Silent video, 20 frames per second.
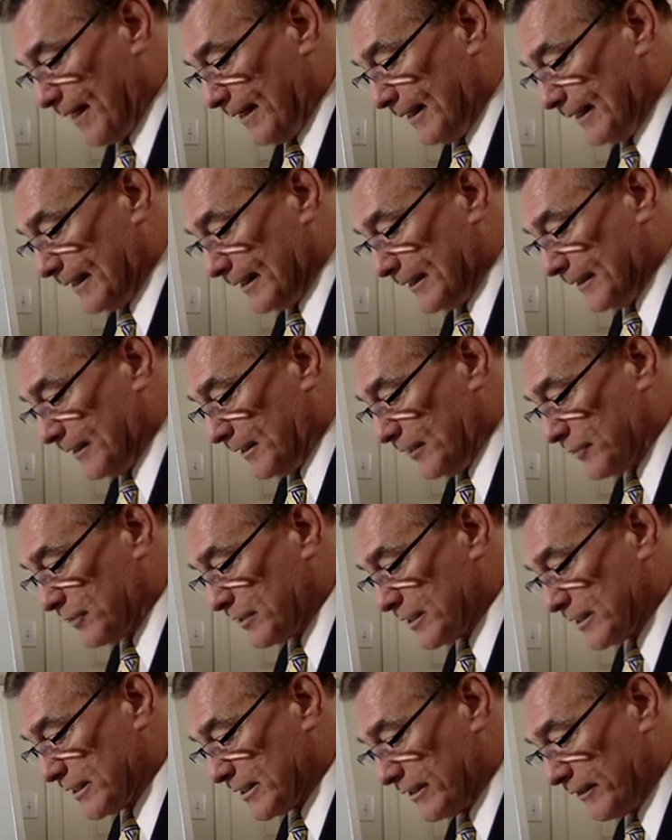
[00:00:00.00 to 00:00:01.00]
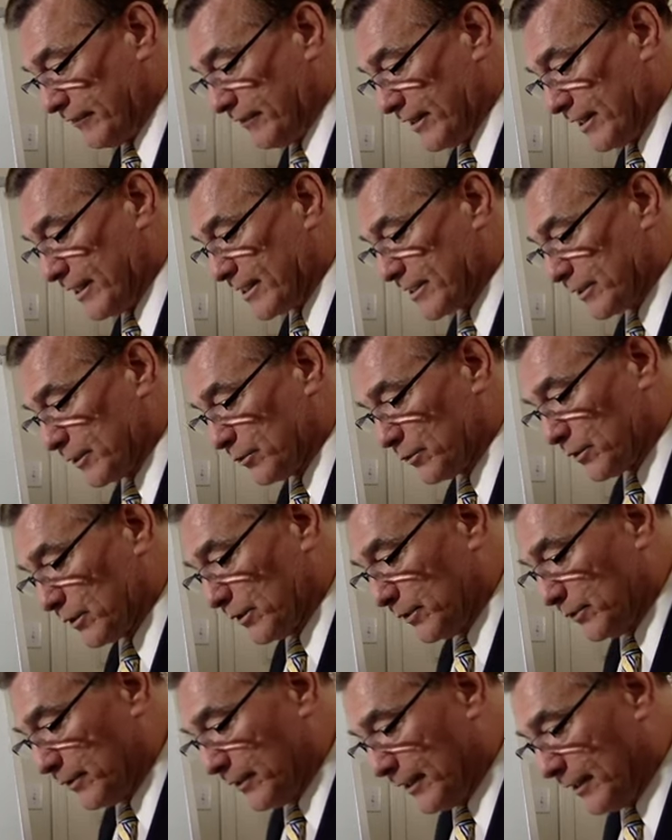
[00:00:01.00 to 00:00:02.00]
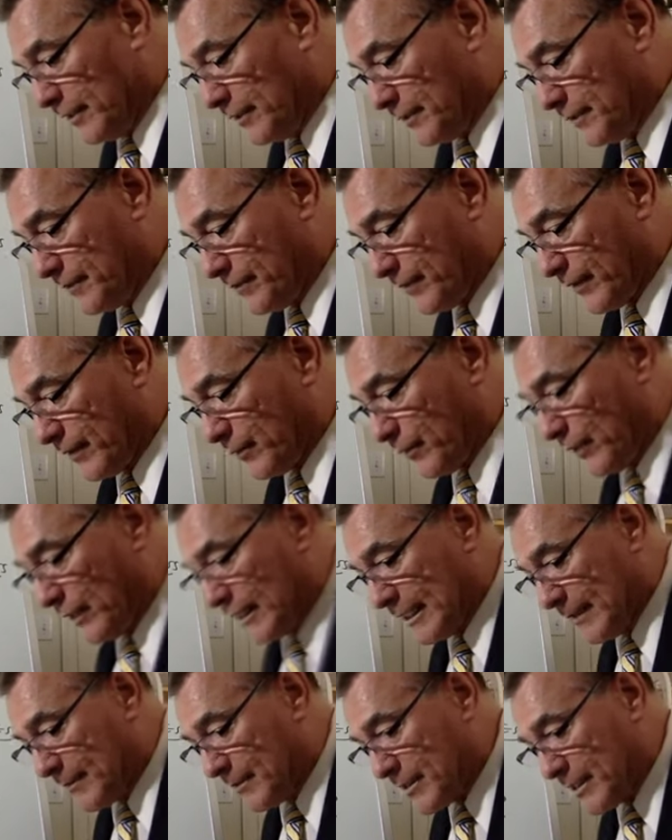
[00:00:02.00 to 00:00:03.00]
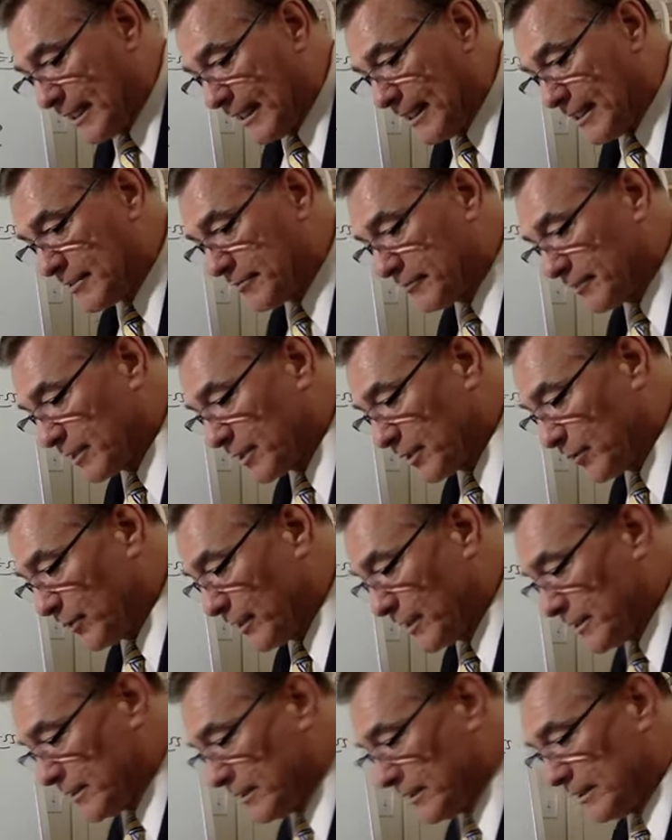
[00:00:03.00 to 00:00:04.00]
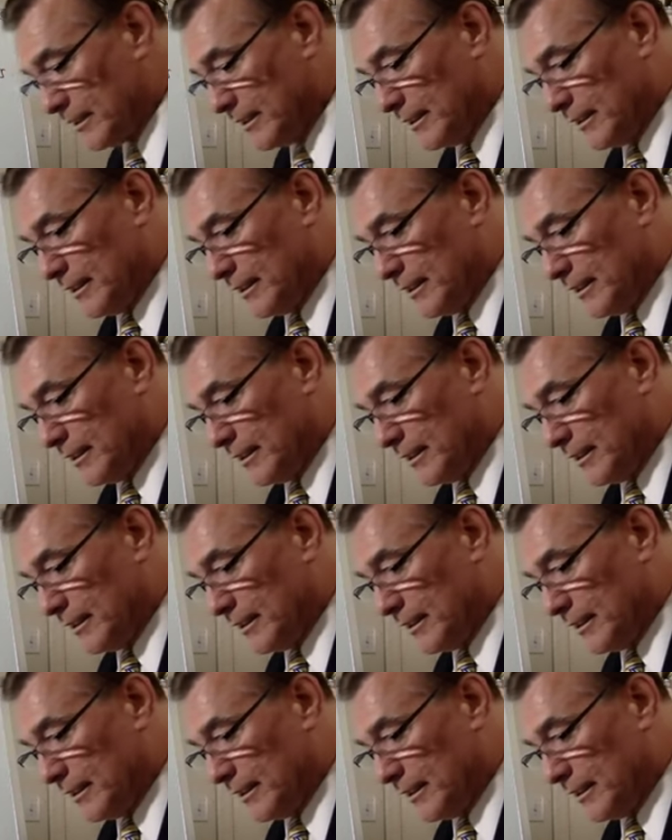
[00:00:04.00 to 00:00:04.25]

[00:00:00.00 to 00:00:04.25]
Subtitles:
I'll just give you this little clue though. When it comes to answering the question,